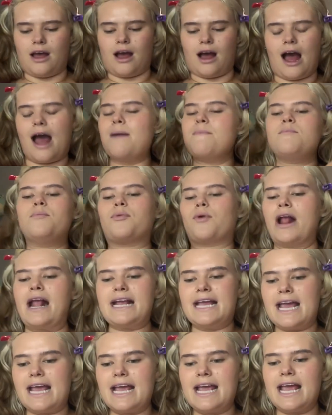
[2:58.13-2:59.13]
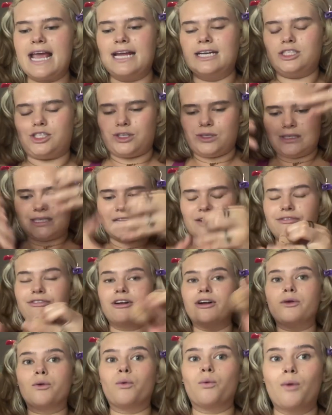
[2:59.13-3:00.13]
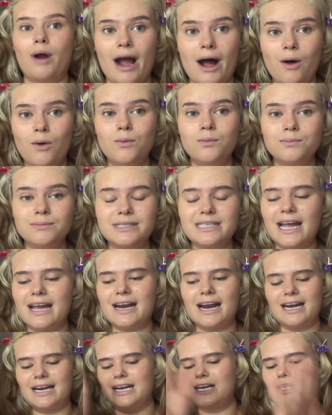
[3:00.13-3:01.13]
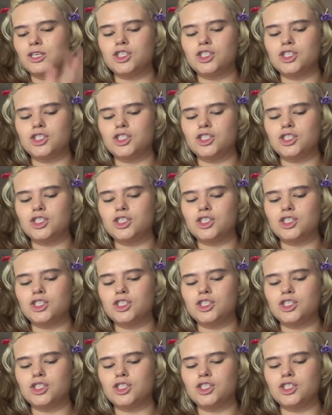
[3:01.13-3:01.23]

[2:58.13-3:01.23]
I'm breaking into different realms and I need to